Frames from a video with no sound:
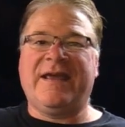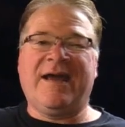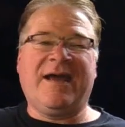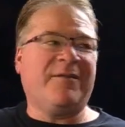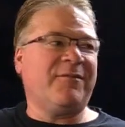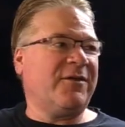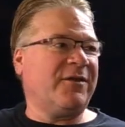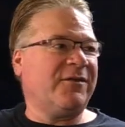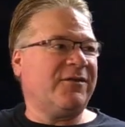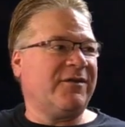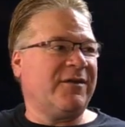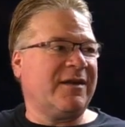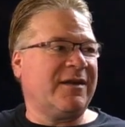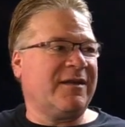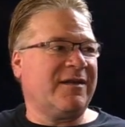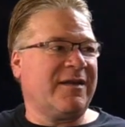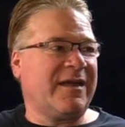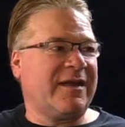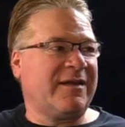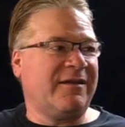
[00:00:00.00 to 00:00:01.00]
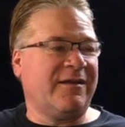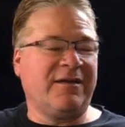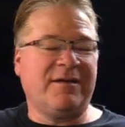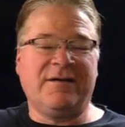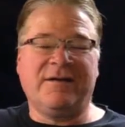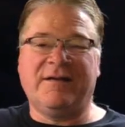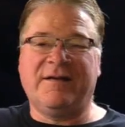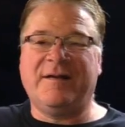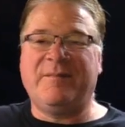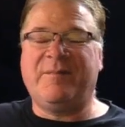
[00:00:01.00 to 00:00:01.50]
cameras, so he can like
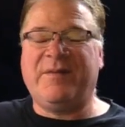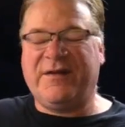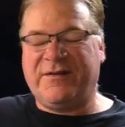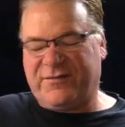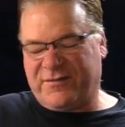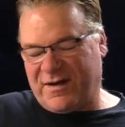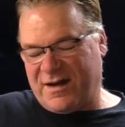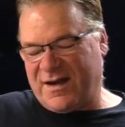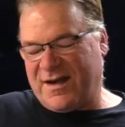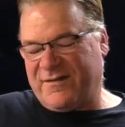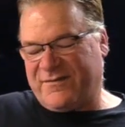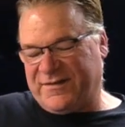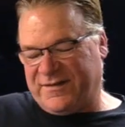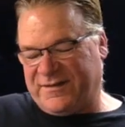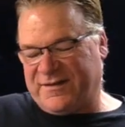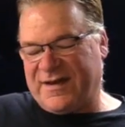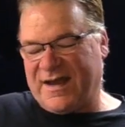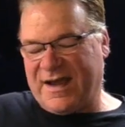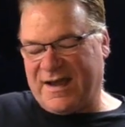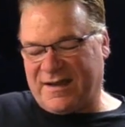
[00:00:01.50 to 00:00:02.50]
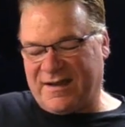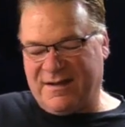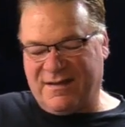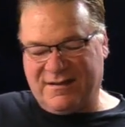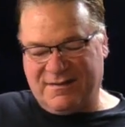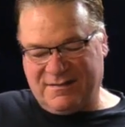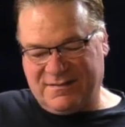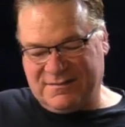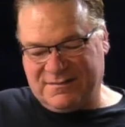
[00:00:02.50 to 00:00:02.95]
literally piss right off his deck.